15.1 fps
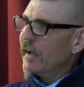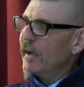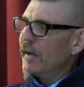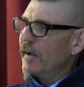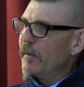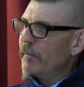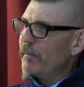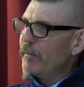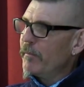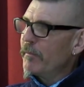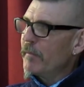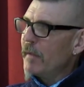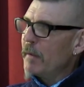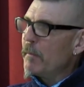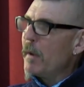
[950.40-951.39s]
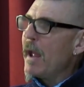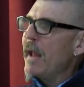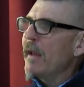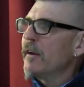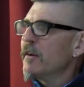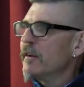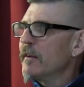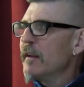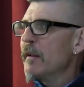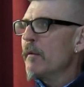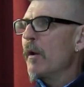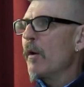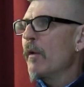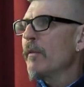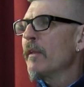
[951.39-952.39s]
And
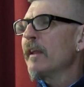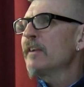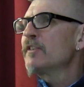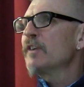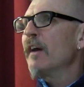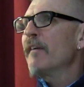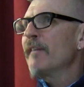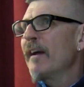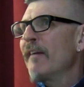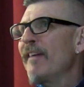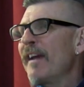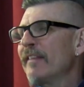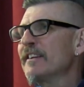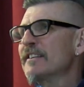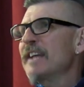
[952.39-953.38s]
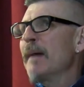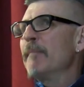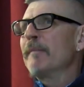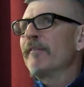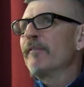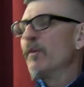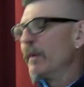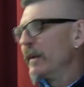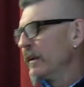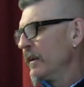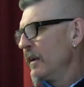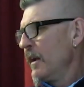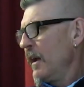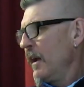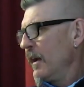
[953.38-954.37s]
I've had this happen before when